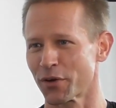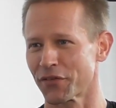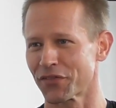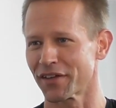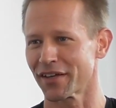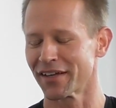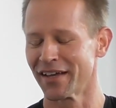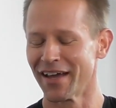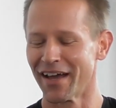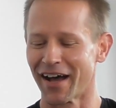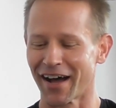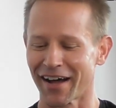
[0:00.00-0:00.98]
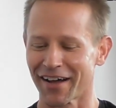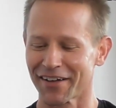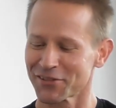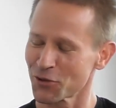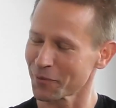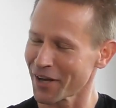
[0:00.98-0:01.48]
with it.
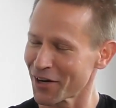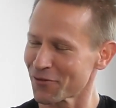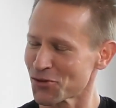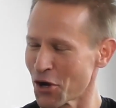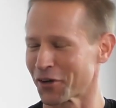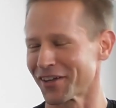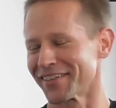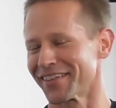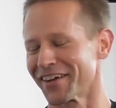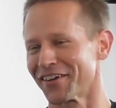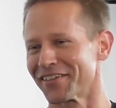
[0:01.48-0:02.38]
So I'm kind of joking there.